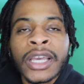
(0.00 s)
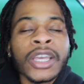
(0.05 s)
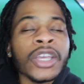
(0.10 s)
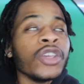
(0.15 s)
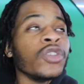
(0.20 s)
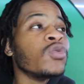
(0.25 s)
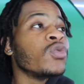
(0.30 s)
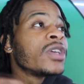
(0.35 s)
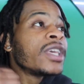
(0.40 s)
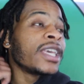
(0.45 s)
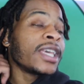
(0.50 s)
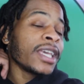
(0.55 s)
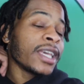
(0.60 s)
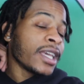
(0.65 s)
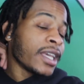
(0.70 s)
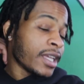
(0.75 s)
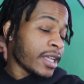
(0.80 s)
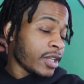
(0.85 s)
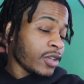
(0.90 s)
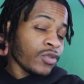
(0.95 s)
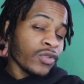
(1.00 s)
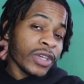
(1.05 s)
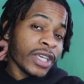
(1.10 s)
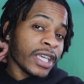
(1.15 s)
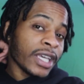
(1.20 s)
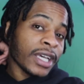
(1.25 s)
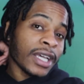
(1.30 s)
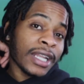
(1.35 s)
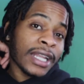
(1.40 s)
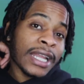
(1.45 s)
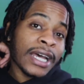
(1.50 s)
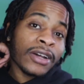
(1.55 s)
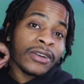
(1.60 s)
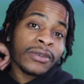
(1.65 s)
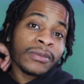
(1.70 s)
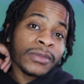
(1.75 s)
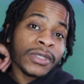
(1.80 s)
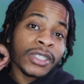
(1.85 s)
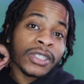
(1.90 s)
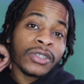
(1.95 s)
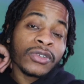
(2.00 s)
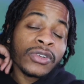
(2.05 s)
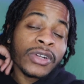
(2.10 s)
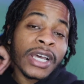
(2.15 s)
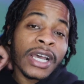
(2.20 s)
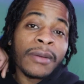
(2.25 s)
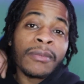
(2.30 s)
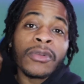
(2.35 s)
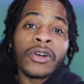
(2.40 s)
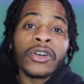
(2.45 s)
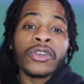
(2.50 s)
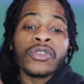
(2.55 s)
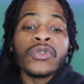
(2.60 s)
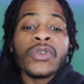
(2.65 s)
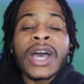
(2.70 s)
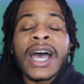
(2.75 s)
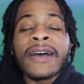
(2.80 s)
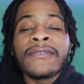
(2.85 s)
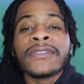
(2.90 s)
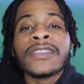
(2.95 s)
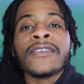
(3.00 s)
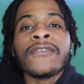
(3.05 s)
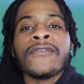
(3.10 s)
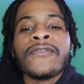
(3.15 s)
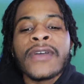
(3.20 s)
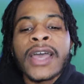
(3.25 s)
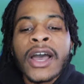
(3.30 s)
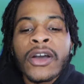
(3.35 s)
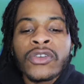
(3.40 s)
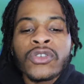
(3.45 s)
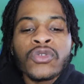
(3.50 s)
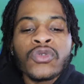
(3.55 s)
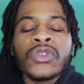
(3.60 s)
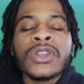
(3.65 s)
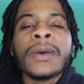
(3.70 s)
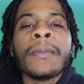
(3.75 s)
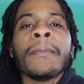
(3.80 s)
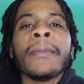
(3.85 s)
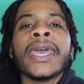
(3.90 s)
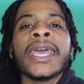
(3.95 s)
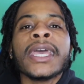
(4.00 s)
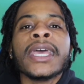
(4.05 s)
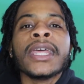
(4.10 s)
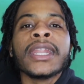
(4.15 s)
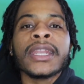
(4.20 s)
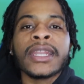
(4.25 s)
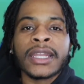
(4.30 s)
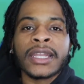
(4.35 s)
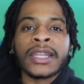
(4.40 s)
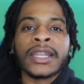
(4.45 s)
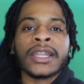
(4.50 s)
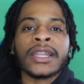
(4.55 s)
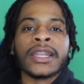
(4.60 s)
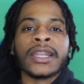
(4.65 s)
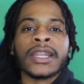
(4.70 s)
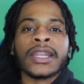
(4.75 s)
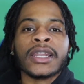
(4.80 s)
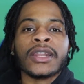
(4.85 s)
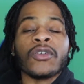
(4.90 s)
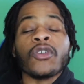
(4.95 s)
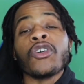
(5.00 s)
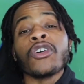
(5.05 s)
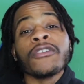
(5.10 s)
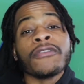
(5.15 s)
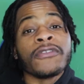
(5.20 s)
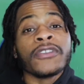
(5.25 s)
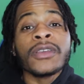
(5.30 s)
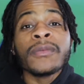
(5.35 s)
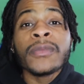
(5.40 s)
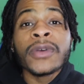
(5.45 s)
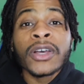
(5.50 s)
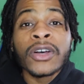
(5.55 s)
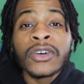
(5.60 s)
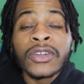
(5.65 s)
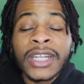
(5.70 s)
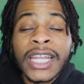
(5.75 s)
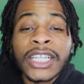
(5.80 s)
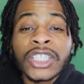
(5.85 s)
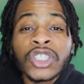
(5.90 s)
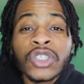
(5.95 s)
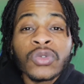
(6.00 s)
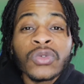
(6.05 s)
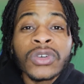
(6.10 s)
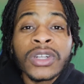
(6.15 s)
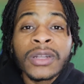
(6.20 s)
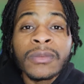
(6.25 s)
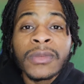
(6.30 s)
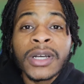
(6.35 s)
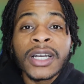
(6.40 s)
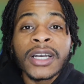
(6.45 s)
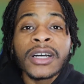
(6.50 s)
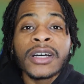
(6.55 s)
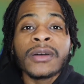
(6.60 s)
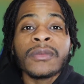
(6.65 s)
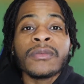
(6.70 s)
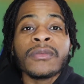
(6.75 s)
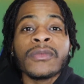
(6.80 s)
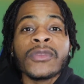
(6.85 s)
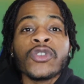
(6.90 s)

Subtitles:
you can't allow them to do that, bro. You have to value the man or female that you want to become.